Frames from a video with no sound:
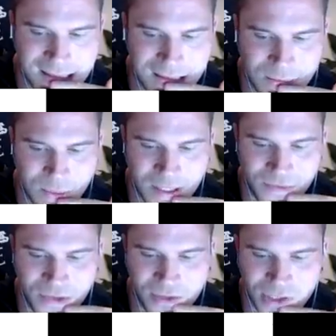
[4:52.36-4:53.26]
One
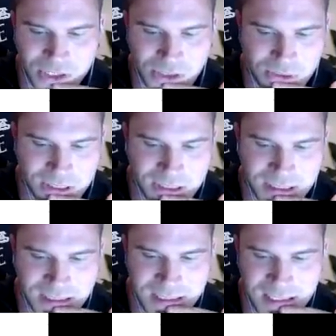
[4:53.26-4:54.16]
of the original
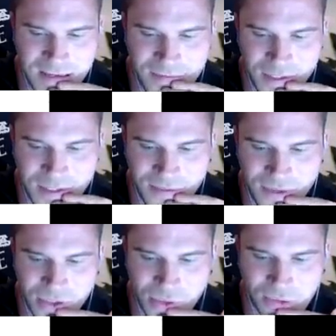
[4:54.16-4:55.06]
conceivers of
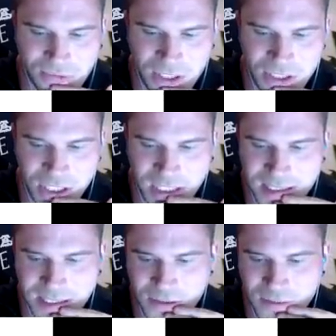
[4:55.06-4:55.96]
the Saw
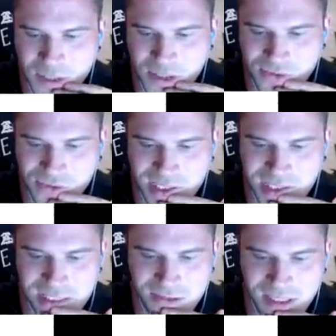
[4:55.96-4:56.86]
franchise and who most
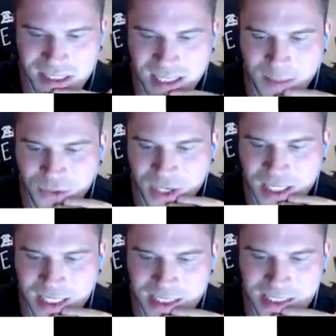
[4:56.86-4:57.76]
recently directed
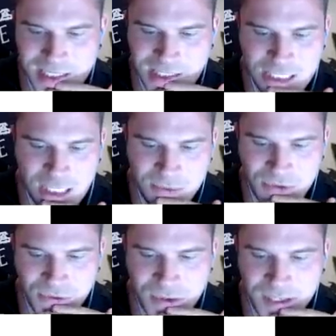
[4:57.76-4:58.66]
Upgrade and Insidious Chapter
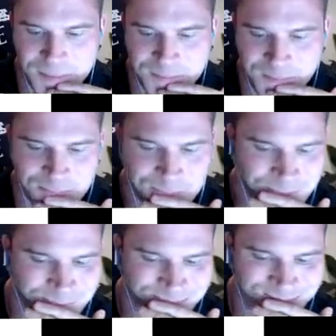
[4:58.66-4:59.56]
3.
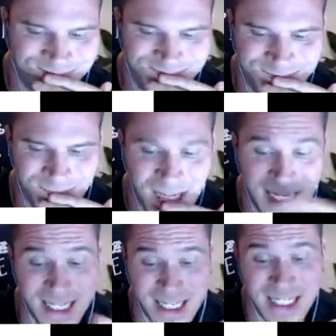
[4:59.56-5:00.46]

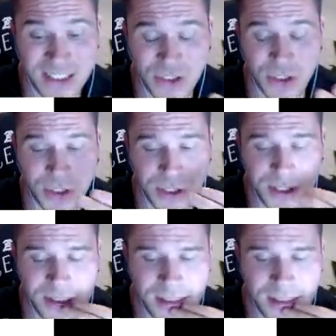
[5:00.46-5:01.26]
He is good.